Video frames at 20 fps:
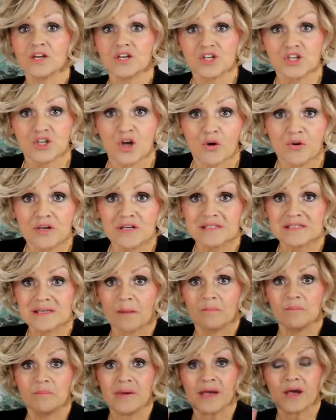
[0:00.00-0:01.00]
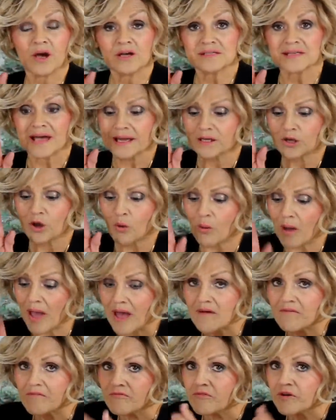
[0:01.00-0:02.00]
to show you something because I know
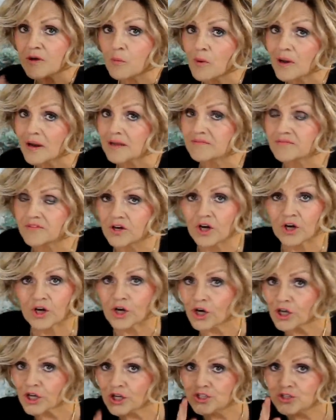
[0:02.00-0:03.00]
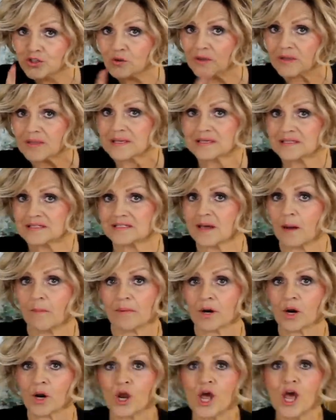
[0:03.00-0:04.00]
every one of you are going to do it this
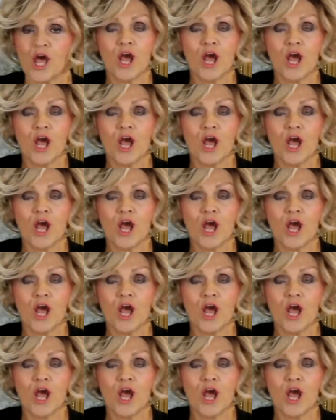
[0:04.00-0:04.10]
summer.